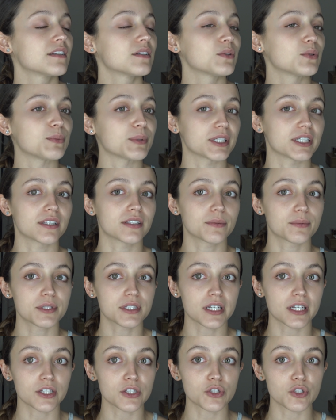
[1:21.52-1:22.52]
Oh my god, that was
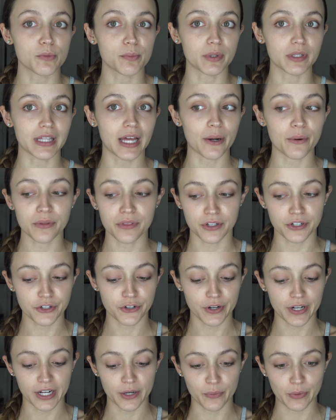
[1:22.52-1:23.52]
like a super loud thunder.
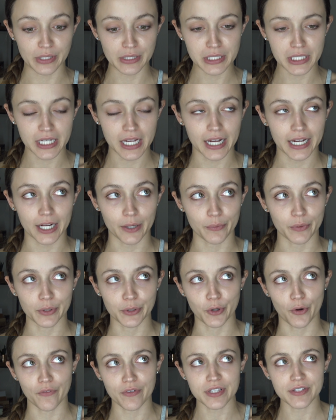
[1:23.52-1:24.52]
I got real, I got real
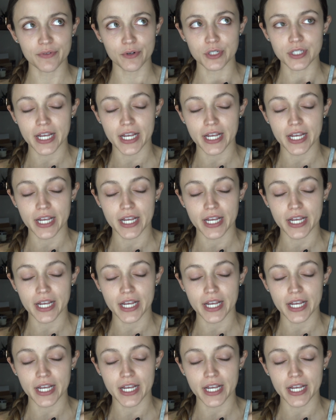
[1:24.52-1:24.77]
nervous for a